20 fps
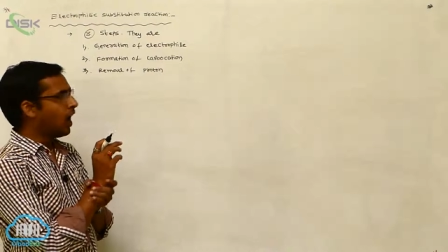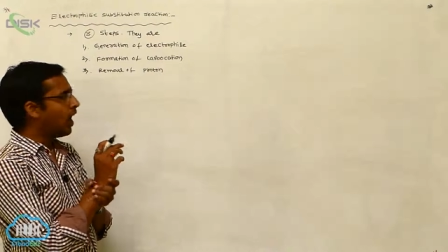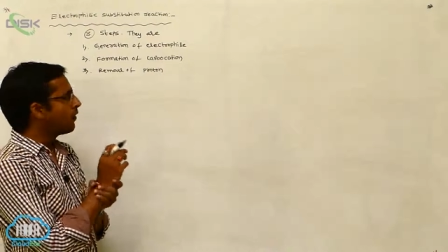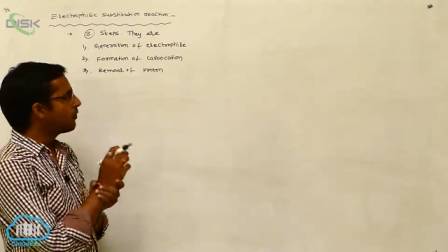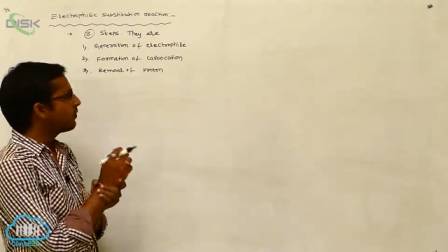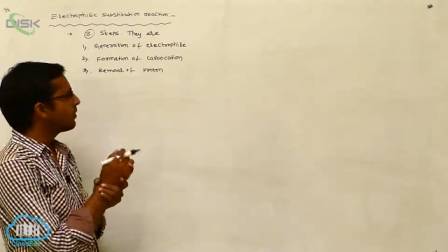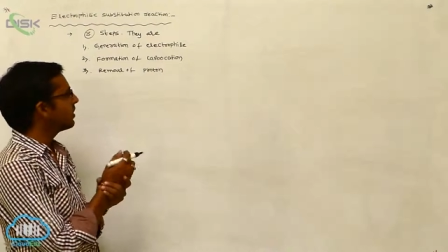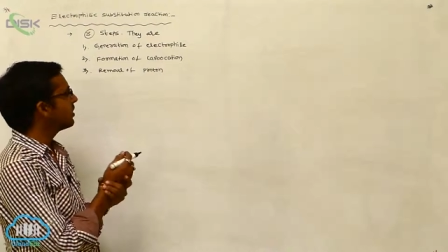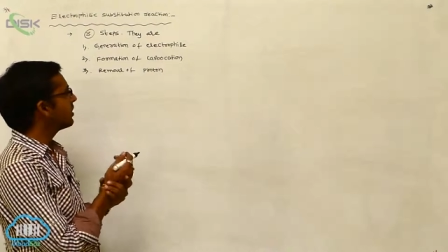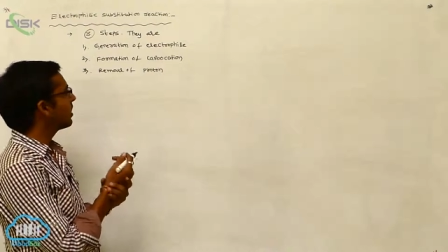
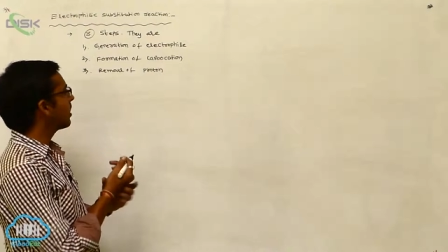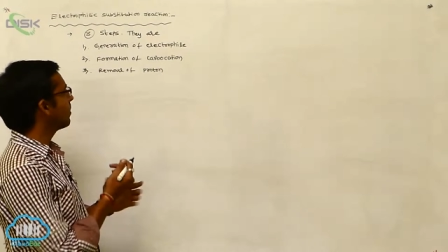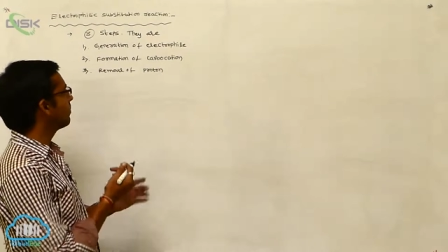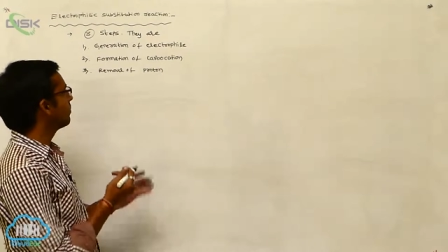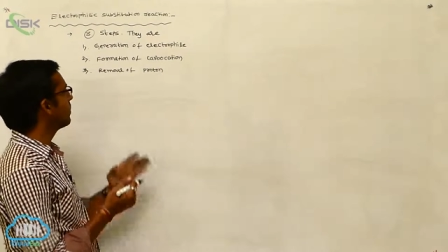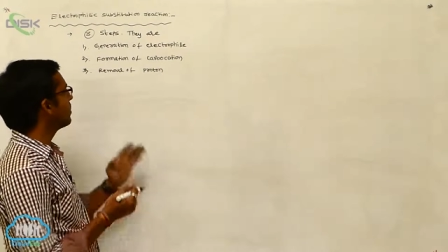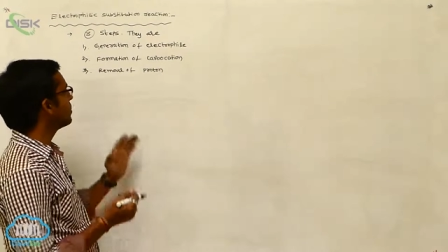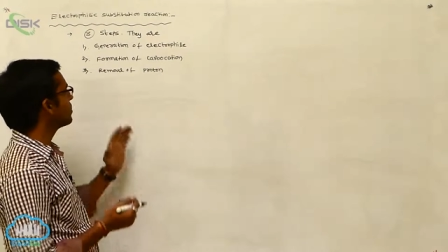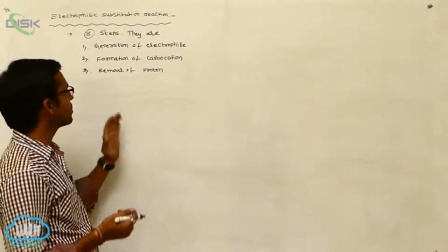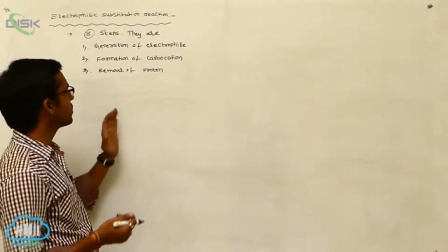After the
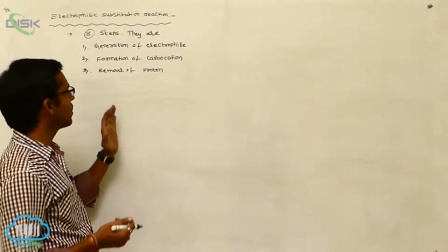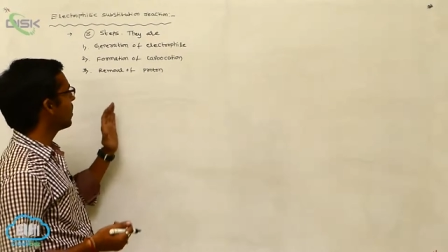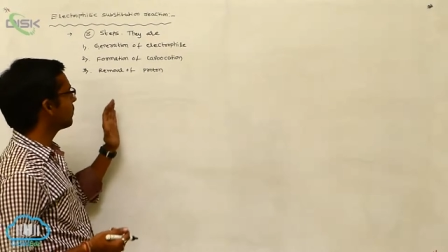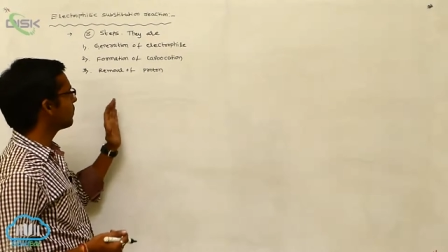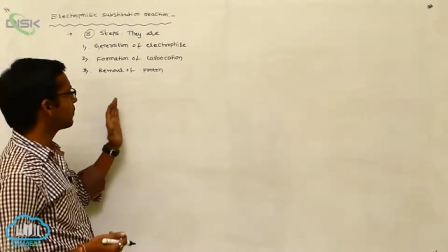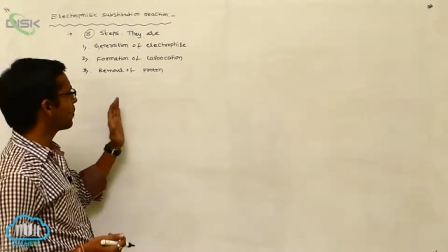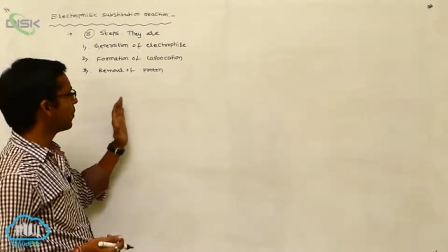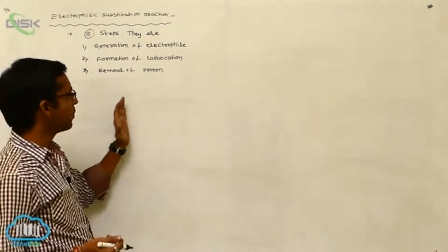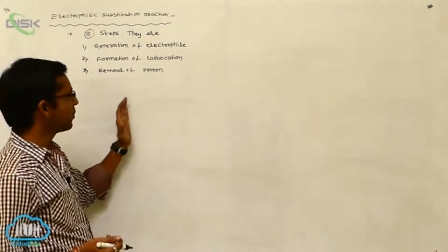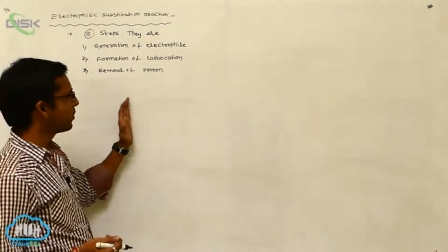completion of
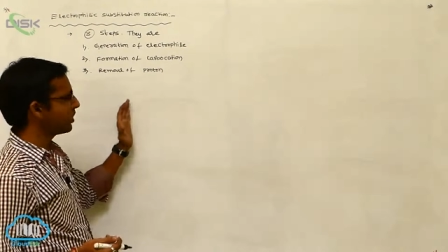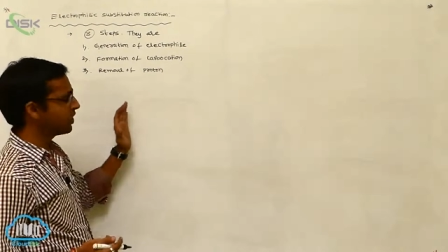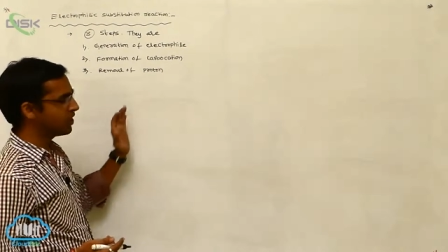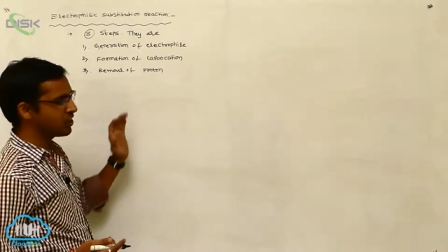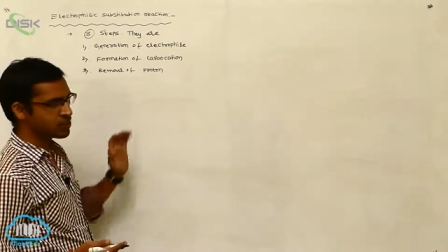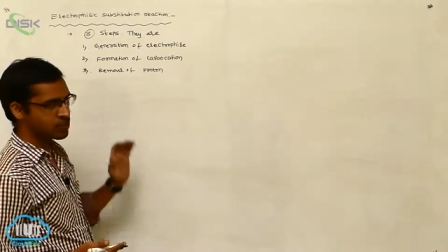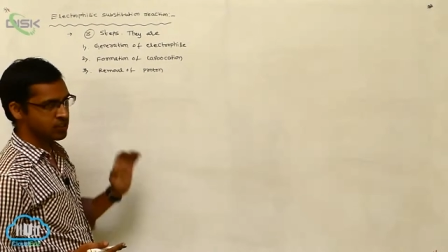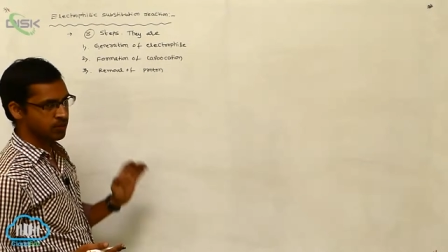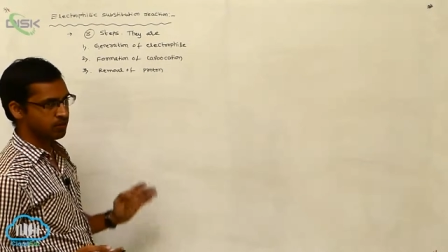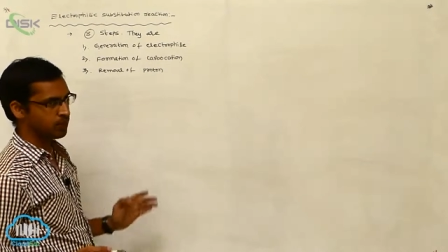
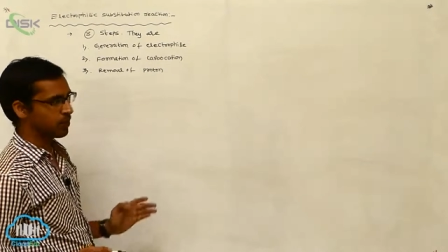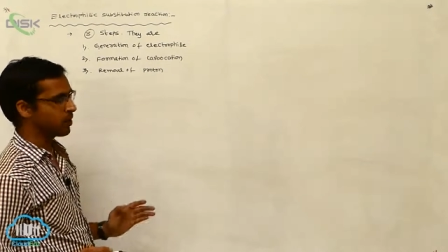chlorination